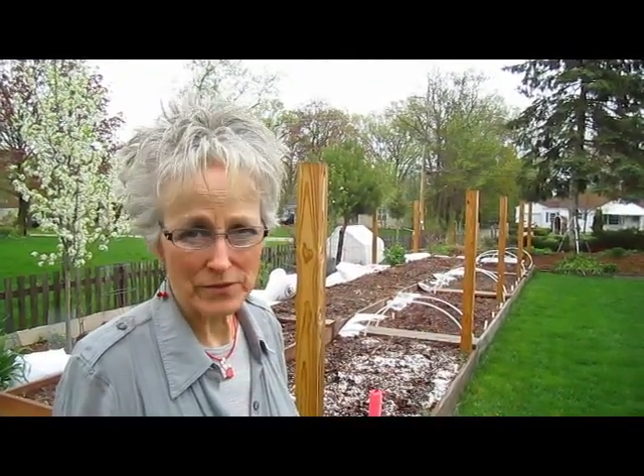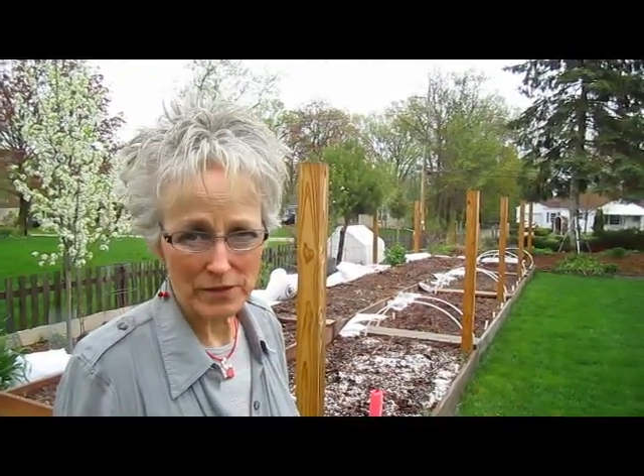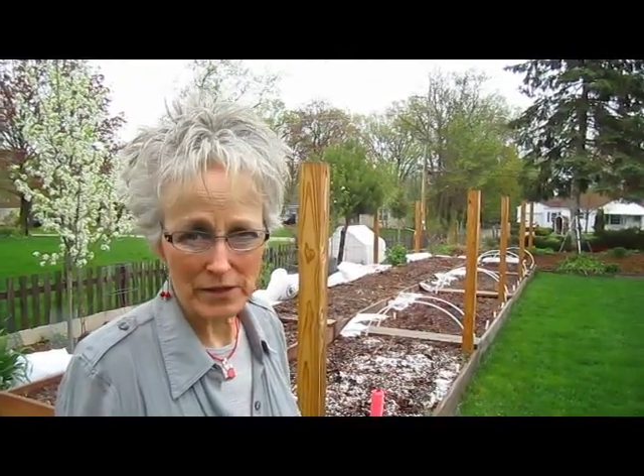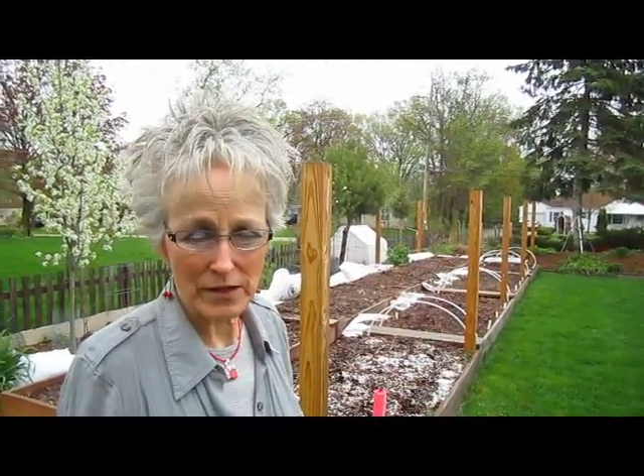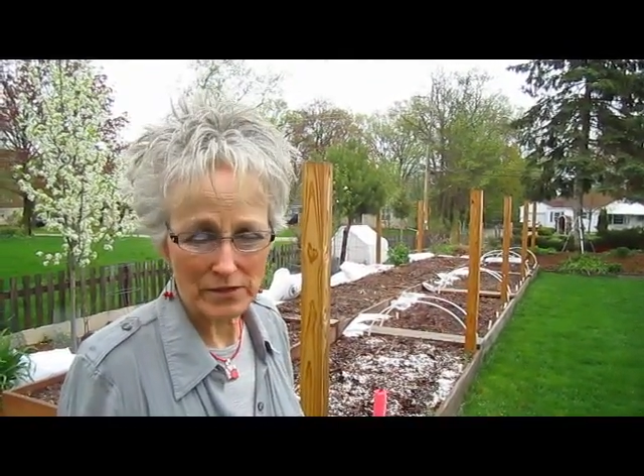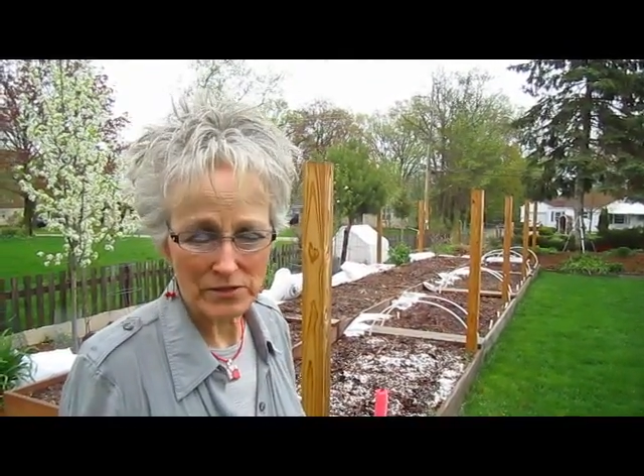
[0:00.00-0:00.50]

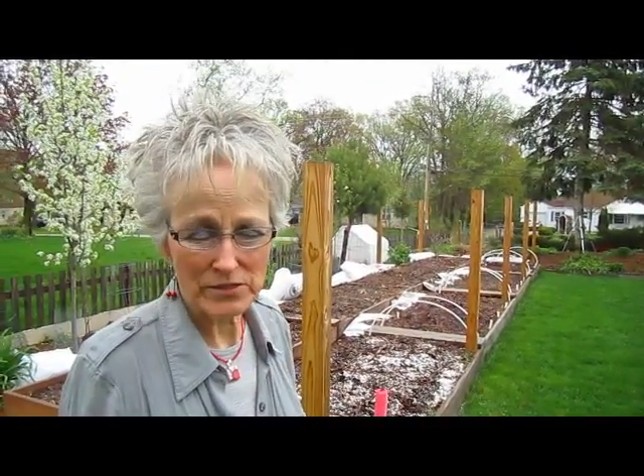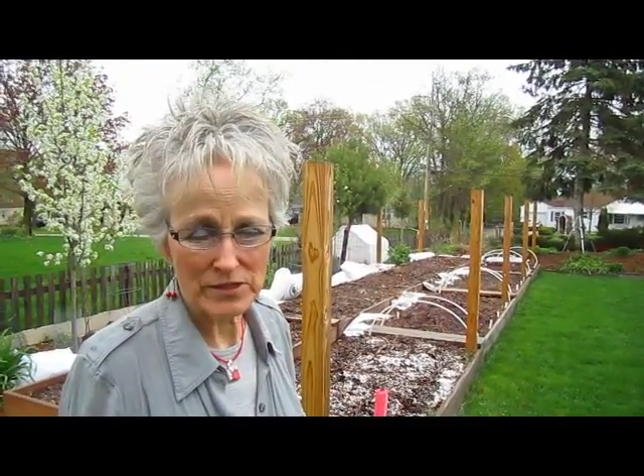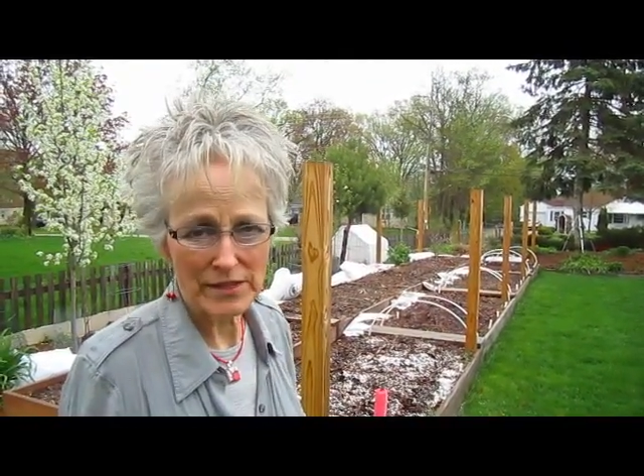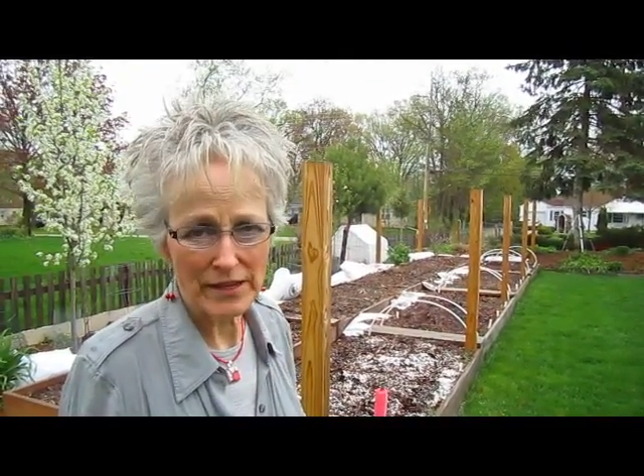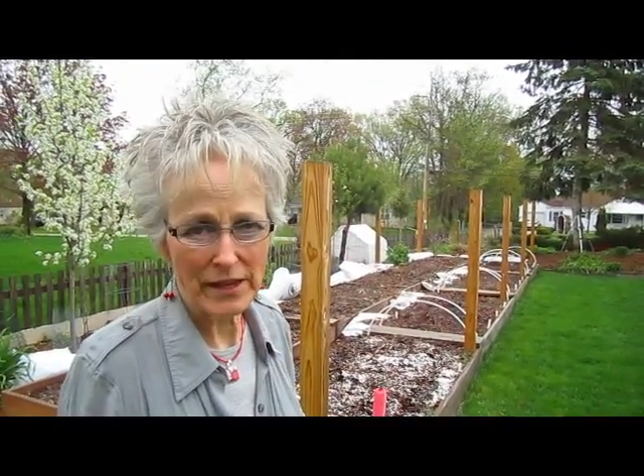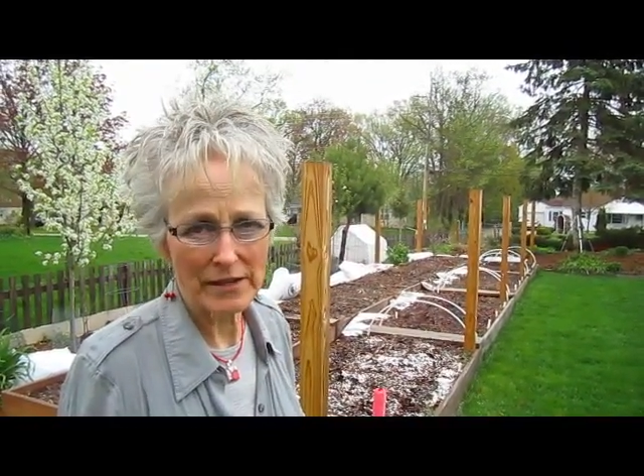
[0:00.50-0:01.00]
that our
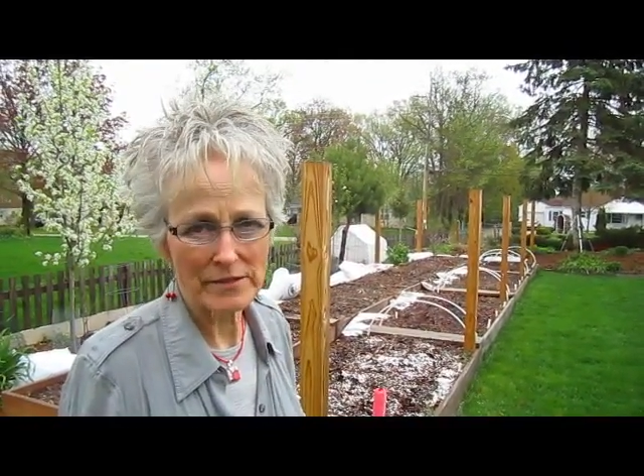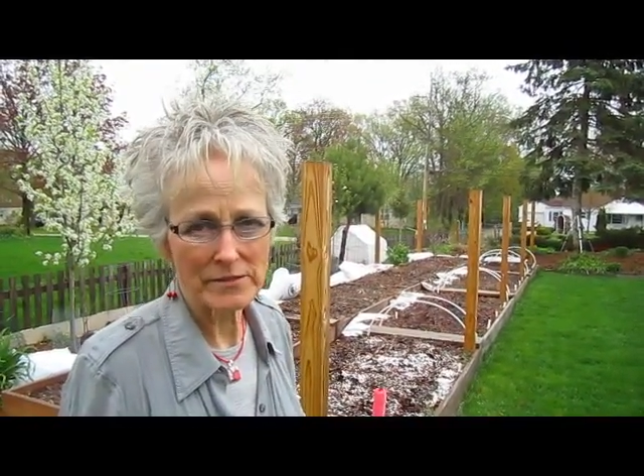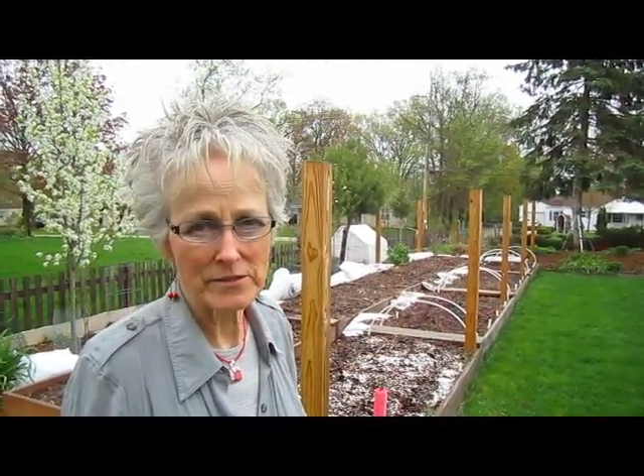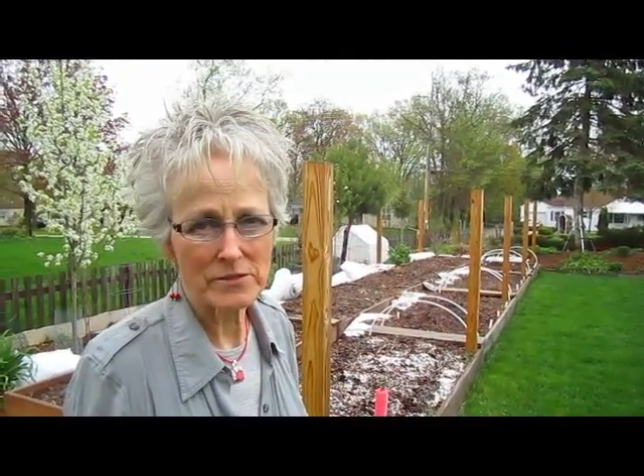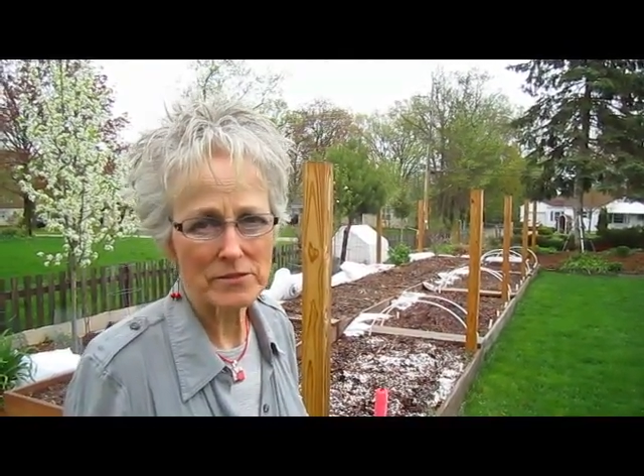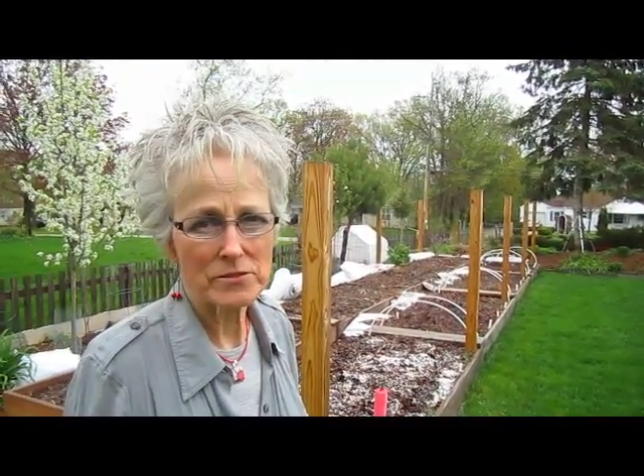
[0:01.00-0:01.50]
city
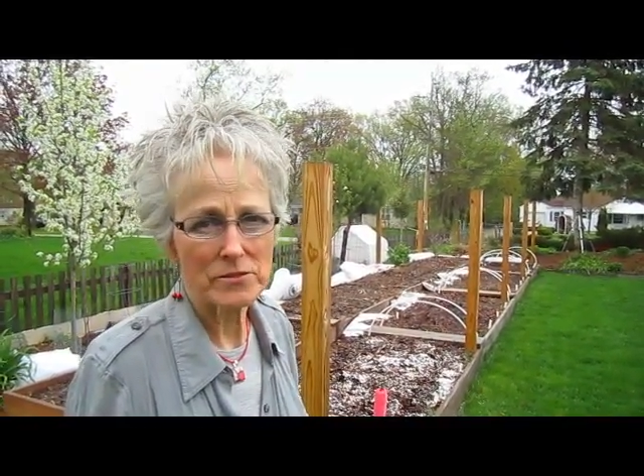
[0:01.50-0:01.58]
has.